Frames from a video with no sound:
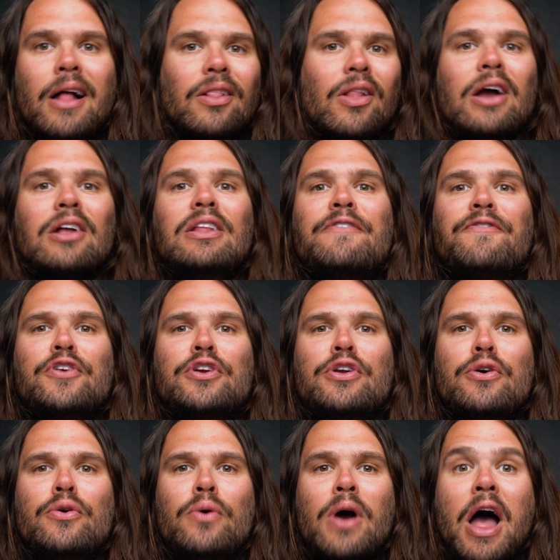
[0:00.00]
Luckily for
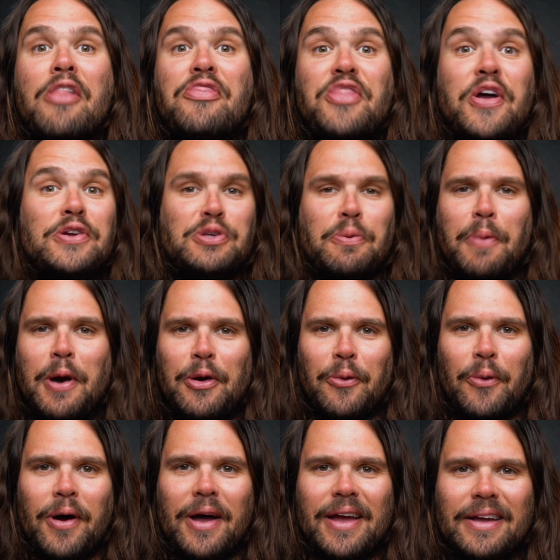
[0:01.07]
you, there's a better
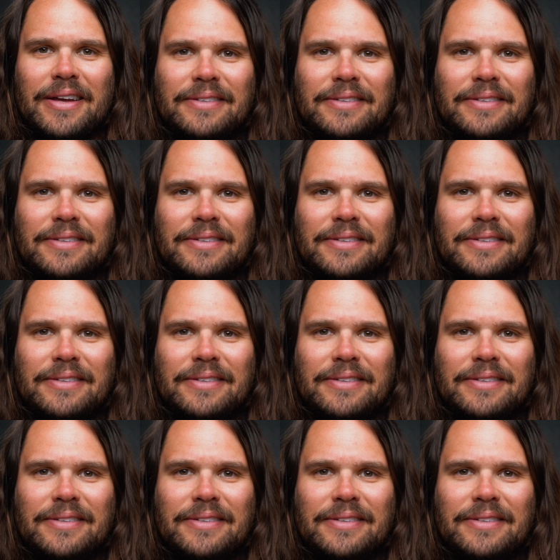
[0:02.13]
way.